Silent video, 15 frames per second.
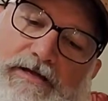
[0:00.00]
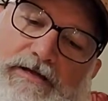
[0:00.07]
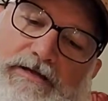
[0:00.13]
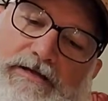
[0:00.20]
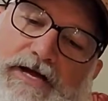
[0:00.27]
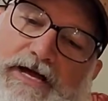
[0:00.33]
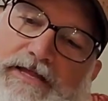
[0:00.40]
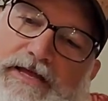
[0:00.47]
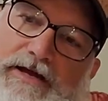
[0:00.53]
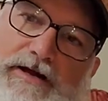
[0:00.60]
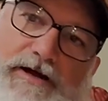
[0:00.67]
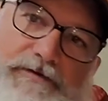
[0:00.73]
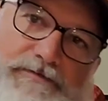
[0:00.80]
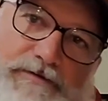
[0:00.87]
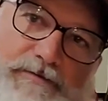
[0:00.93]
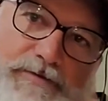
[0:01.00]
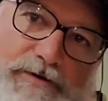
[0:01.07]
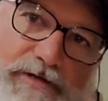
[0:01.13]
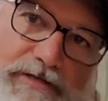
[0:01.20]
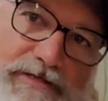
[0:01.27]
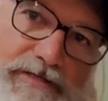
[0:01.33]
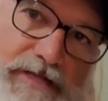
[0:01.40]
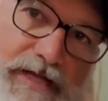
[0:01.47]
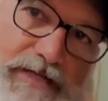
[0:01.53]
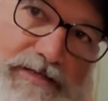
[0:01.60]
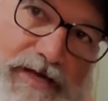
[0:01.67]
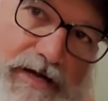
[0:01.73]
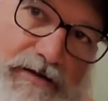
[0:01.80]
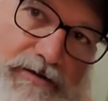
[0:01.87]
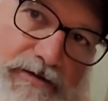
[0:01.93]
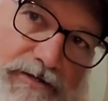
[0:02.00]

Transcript: Tie that off. That's how it looks